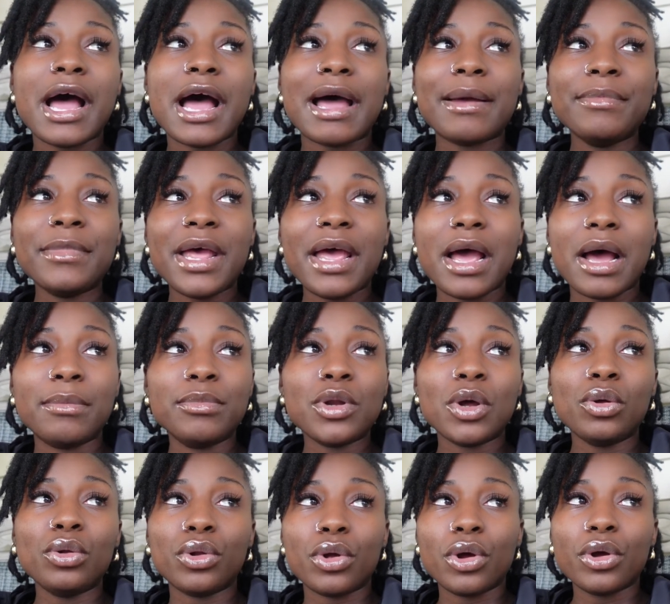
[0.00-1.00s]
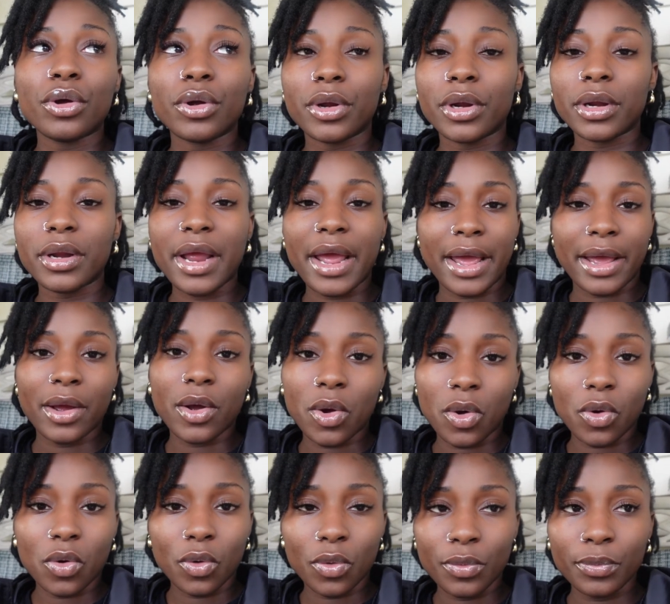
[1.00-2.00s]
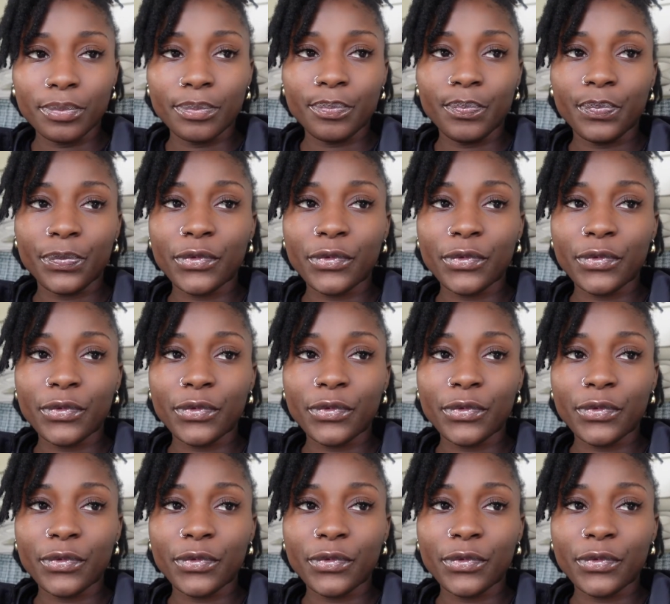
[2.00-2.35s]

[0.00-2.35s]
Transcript: I'm no longer at home